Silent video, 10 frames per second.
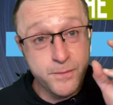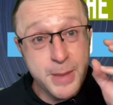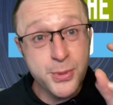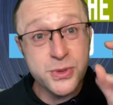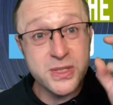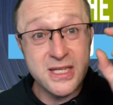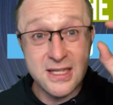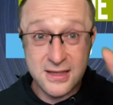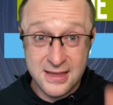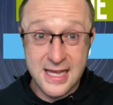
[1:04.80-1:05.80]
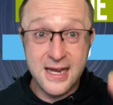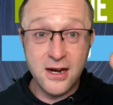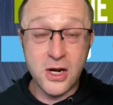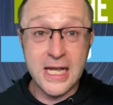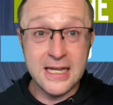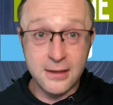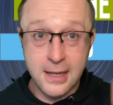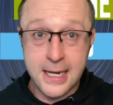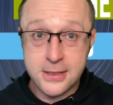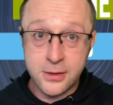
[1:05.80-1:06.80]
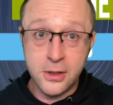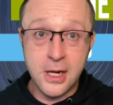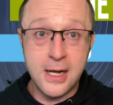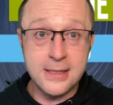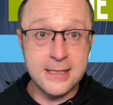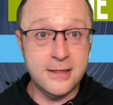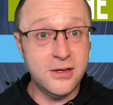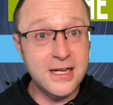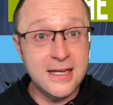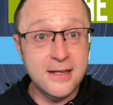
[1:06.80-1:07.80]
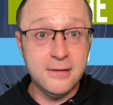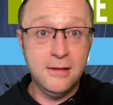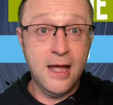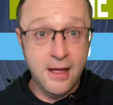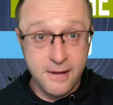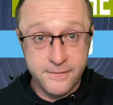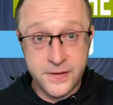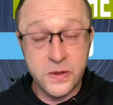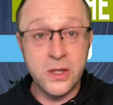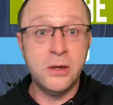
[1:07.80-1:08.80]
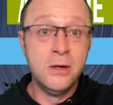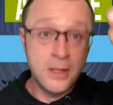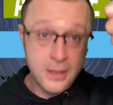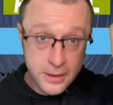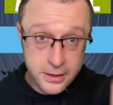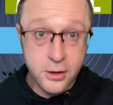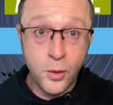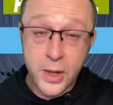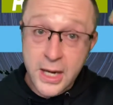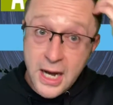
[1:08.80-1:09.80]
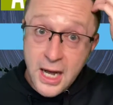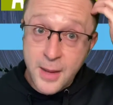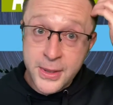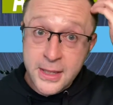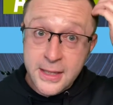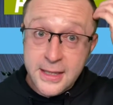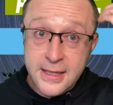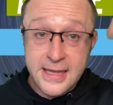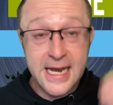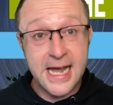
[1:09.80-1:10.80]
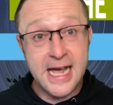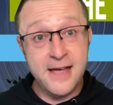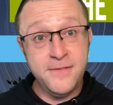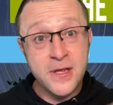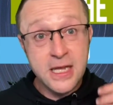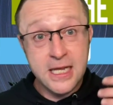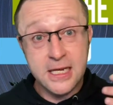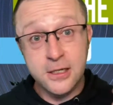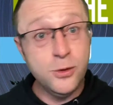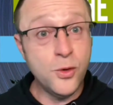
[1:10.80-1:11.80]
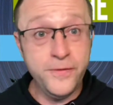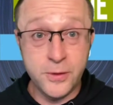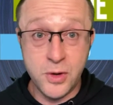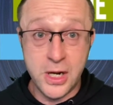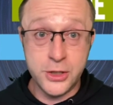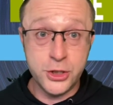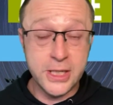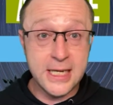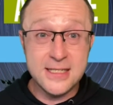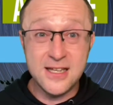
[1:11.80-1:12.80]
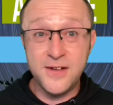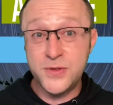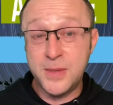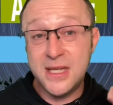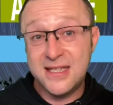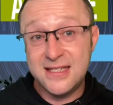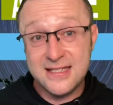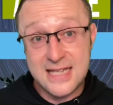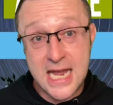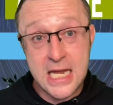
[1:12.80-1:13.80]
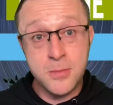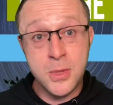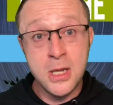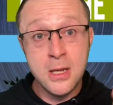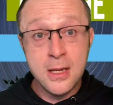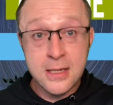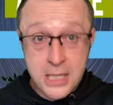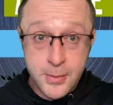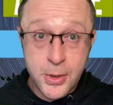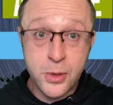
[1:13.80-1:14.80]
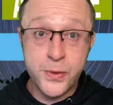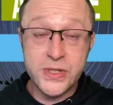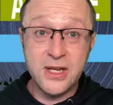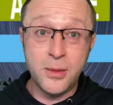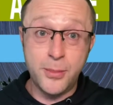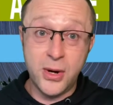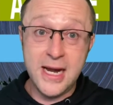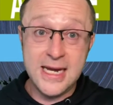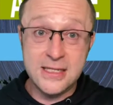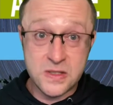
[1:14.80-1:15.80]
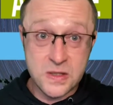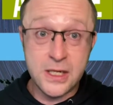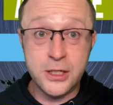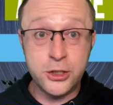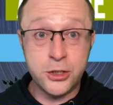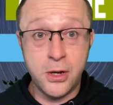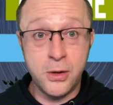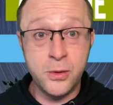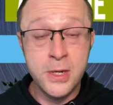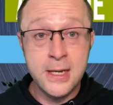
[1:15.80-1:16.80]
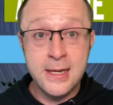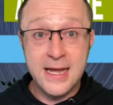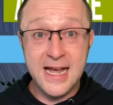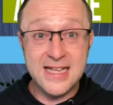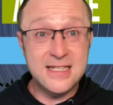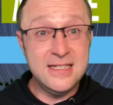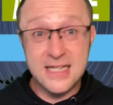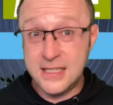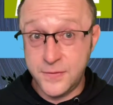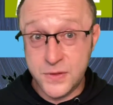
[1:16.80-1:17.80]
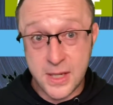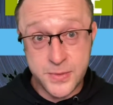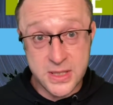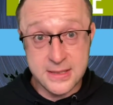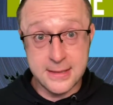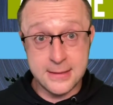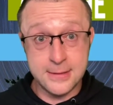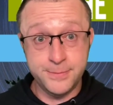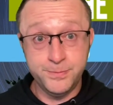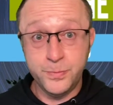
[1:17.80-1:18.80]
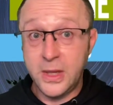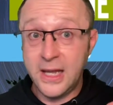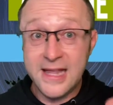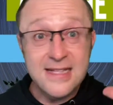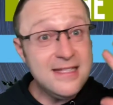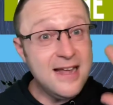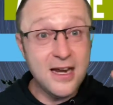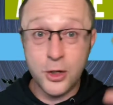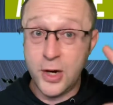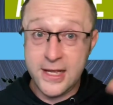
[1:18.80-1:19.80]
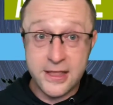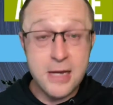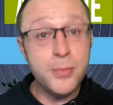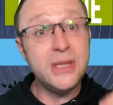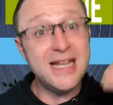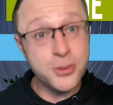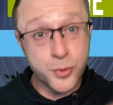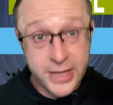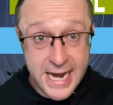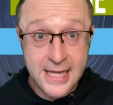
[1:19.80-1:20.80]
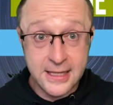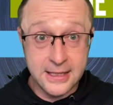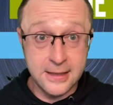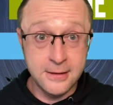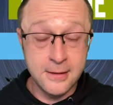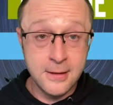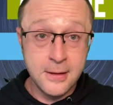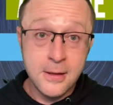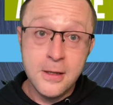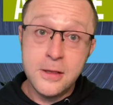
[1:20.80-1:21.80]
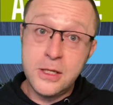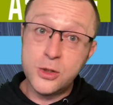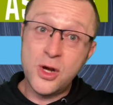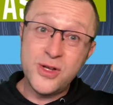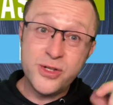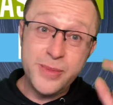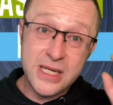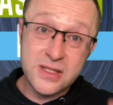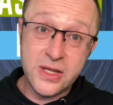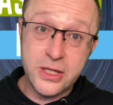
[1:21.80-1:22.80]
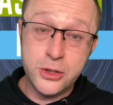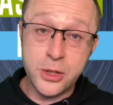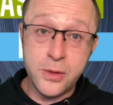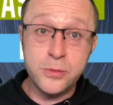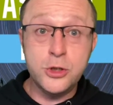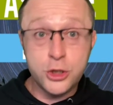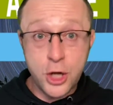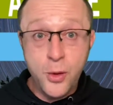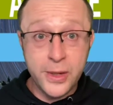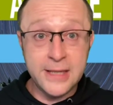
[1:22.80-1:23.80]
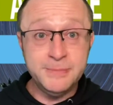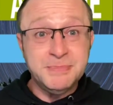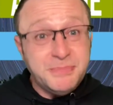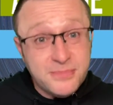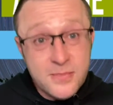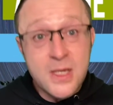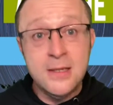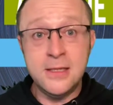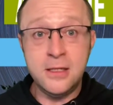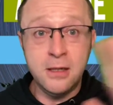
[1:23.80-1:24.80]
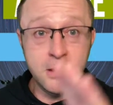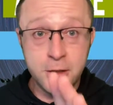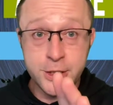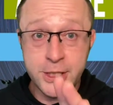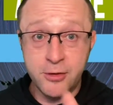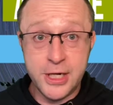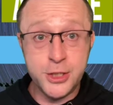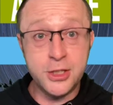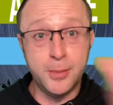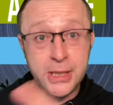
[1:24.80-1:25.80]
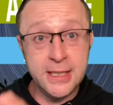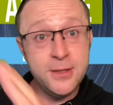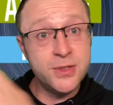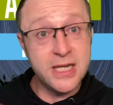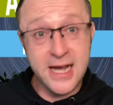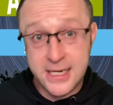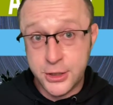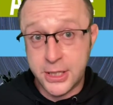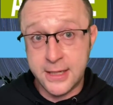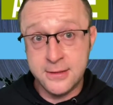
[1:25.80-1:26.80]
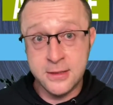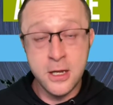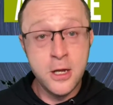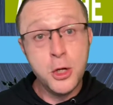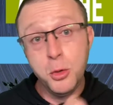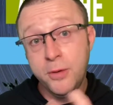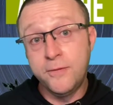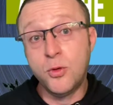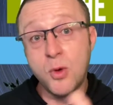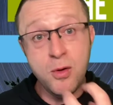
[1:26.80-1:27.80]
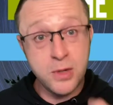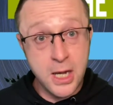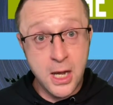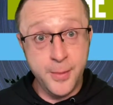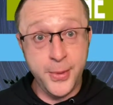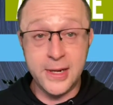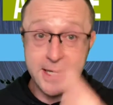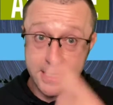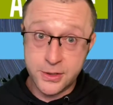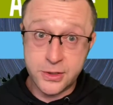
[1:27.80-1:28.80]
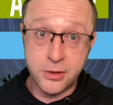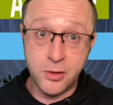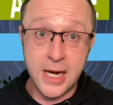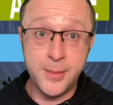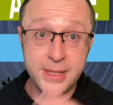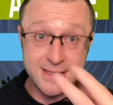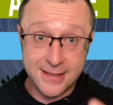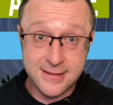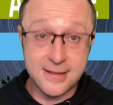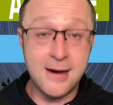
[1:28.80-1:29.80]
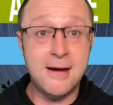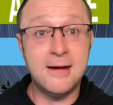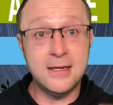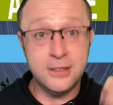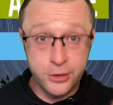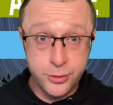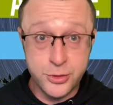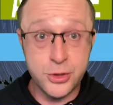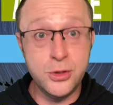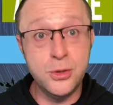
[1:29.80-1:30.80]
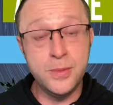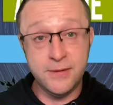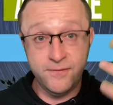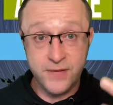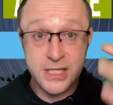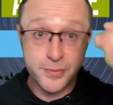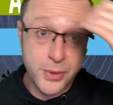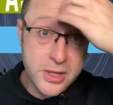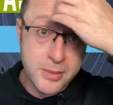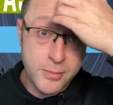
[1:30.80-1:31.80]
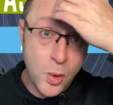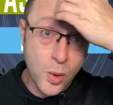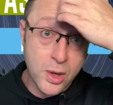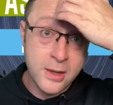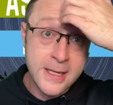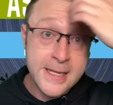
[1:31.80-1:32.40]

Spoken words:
people see that they are getting likes on their content, they're getting love and they're going up, they have an endorphin rush. It kicks off some of the same chemicals in their brain, studies show, as addictive substances. Now that's not a great thing, but that's reality. There's also been a study showing that the younger generation, the millennials and iGens, who have grown up on Instagram and TikTok and YouTube and Facebook and more,